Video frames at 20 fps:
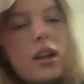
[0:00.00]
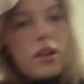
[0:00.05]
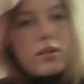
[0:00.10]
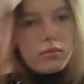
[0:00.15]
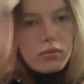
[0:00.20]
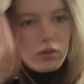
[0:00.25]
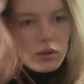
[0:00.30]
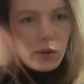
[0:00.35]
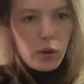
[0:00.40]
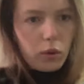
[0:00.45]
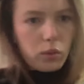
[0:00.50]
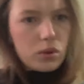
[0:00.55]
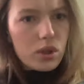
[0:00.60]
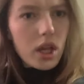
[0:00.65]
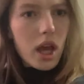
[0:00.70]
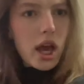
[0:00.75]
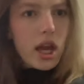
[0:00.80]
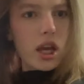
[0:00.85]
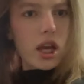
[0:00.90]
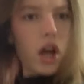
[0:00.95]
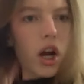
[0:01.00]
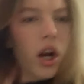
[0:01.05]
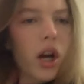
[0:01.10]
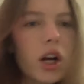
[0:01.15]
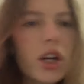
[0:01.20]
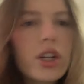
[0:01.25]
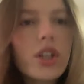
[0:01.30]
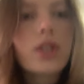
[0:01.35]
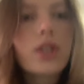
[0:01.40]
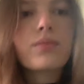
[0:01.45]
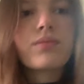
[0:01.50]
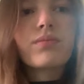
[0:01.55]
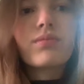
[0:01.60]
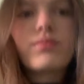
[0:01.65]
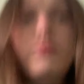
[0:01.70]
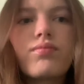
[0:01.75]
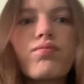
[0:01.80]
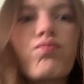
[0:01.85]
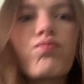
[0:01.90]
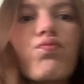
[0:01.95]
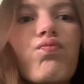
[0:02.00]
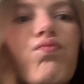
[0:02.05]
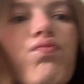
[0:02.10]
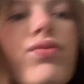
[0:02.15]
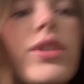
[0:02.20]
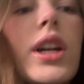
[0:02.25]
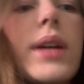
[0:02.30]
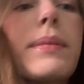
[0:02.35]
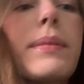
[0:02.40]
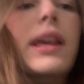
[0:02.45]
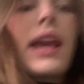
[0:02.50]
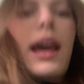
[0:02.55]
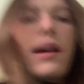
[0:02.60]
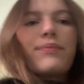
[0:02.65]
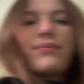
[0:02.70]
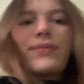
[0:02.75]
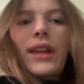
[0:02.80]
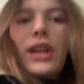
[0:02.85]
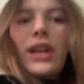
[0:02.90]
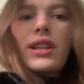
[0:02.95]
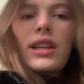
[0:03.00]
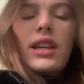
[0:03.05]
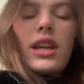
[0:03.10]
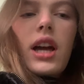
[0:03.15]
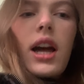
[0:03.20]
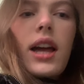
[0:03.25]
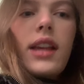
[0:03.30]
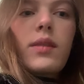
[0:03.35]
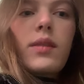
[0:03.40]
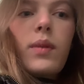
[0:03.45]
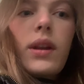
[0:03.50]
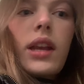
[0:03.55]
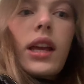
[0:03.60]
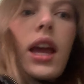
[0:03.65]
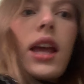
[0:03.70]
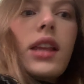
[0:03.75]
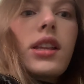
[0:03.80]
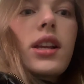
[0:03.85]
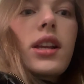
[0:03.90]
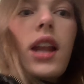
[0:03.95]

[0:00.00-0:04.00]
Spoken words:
I'm so tired. But yeah, I'll see you guys when I get into